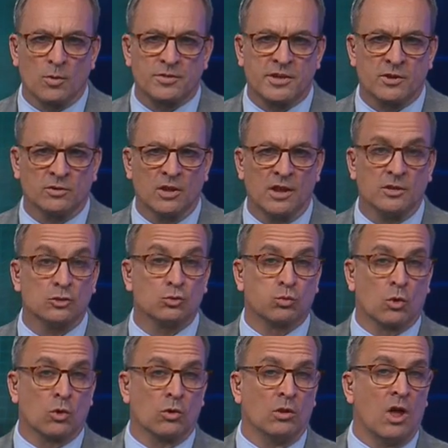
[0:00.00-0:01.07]
North Carolina's
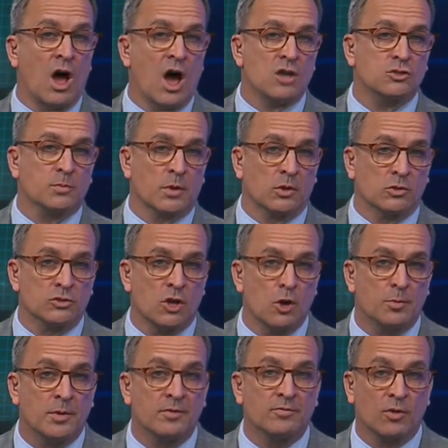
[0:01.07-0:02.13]
rural hospitals
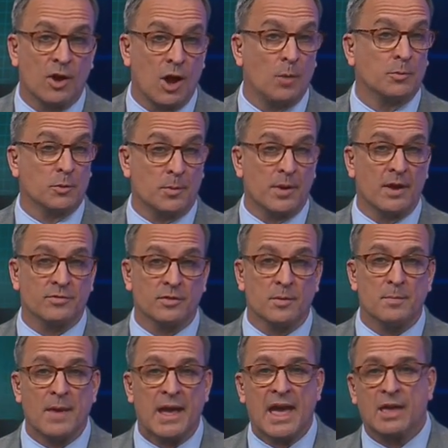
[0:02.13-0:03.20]
hoping for help to pay for
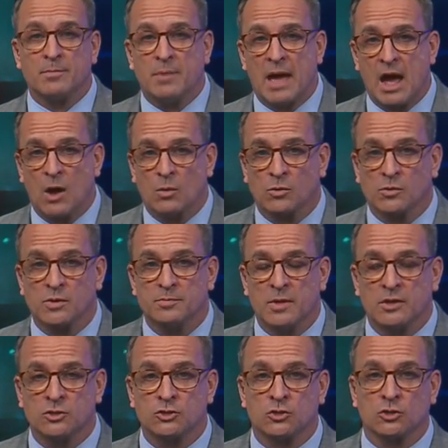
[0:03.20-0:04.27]
the manpower to
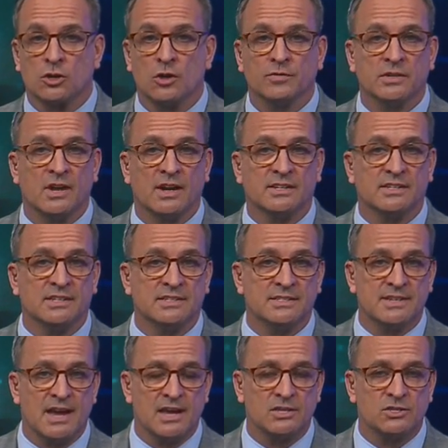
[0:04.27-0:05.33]
administer COVID-19
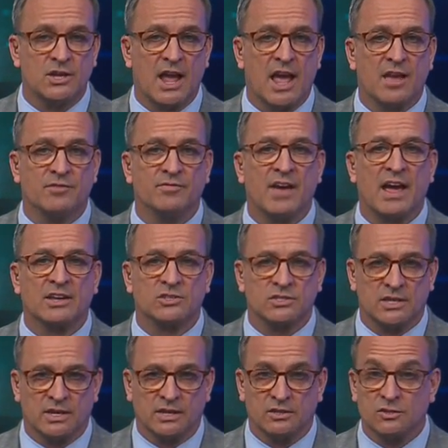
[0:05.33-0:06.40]
tests and
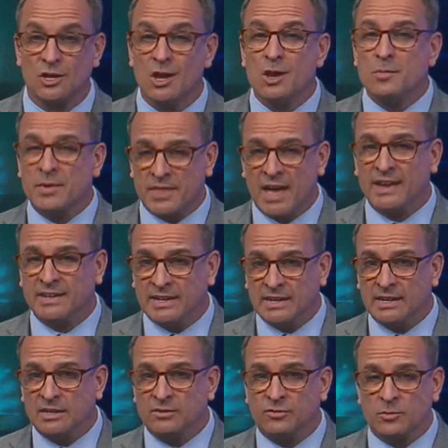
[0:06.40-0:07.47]
vaccines. But that
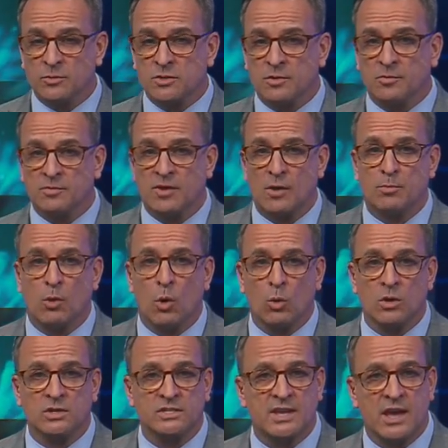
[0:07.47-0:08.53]
need from some of our
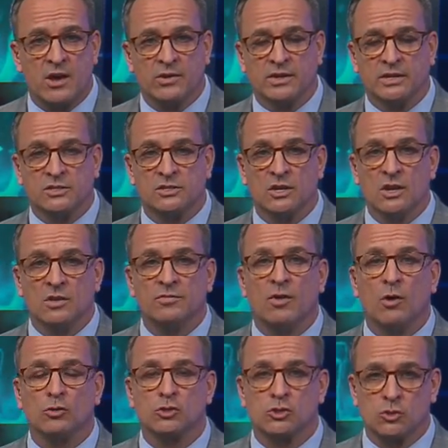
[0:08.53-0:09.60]
poorest counties
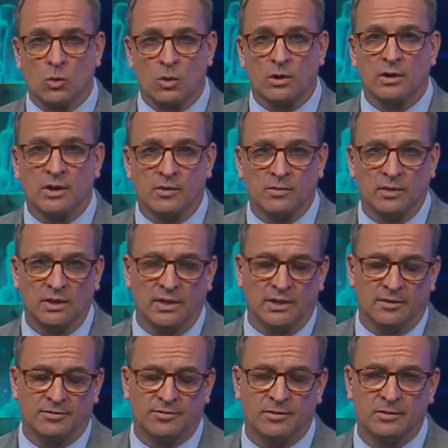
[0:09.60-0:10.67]
falls short in
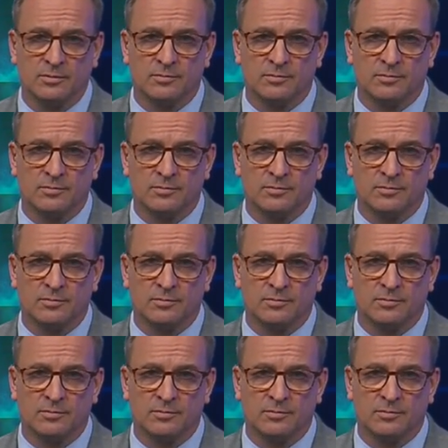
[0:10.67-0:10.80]
relief.